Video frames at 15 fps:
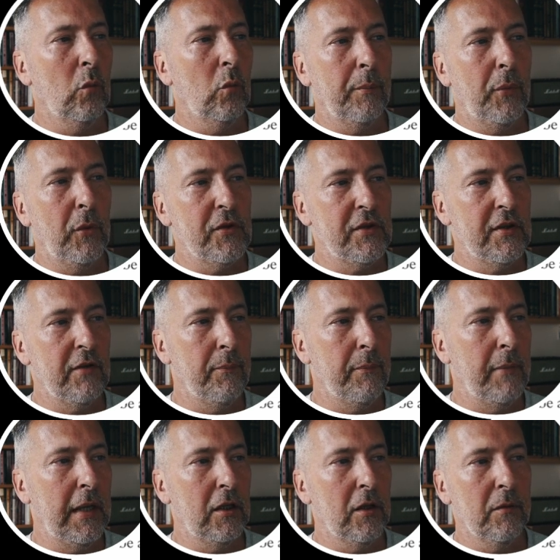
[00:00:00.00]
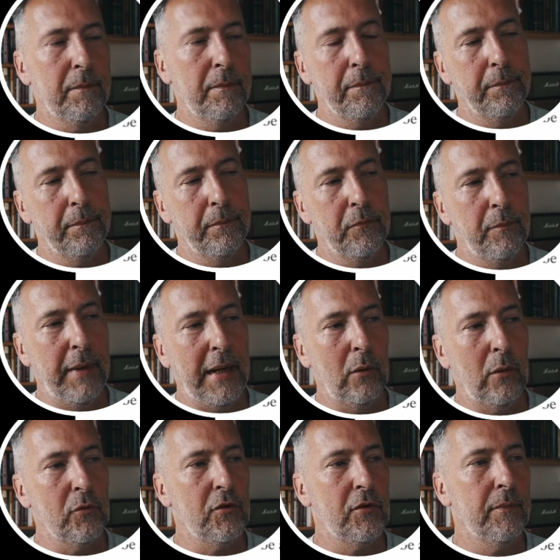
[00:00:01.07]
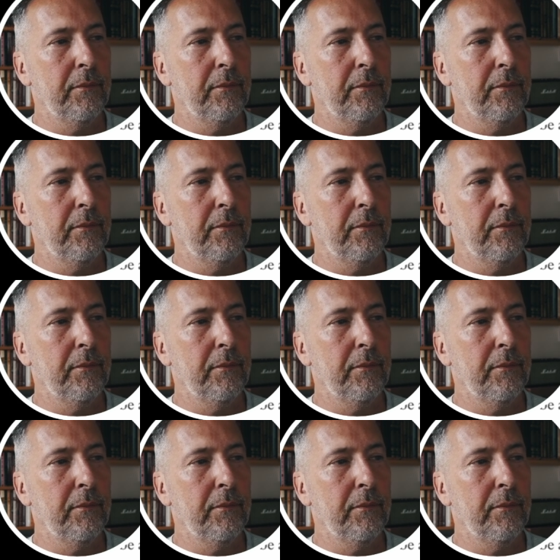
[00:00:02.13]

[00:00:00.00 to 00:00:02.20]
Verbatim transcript: 1.7 million pounds.